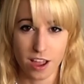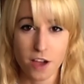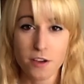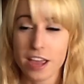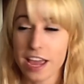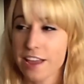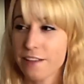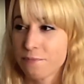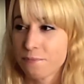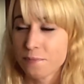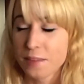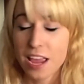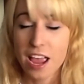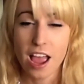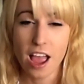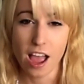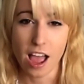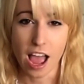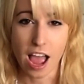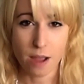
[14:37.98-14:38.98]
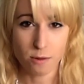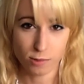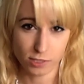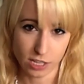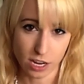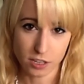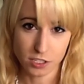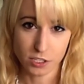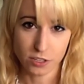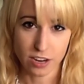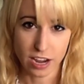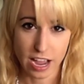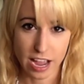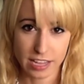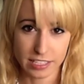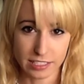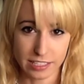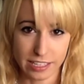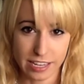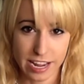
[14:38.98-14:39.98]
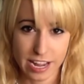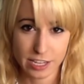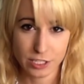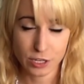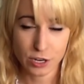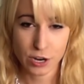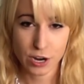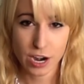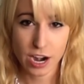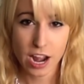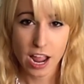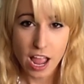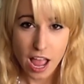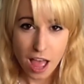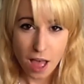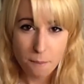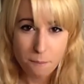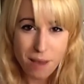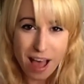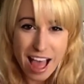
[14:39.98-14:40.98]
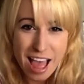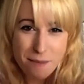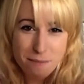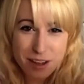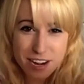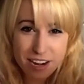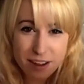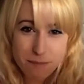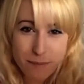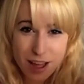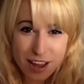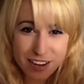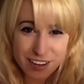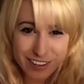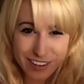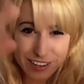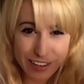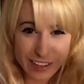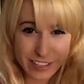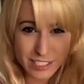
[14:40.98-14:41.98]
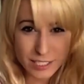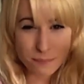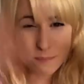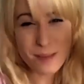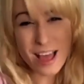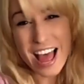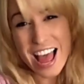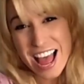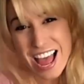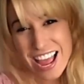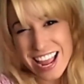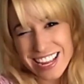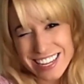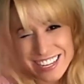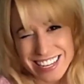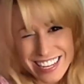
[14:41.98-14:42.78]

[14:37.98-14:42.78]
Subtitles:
Okay, I will talk to you guys later. Bye, bunny bundles. Bye.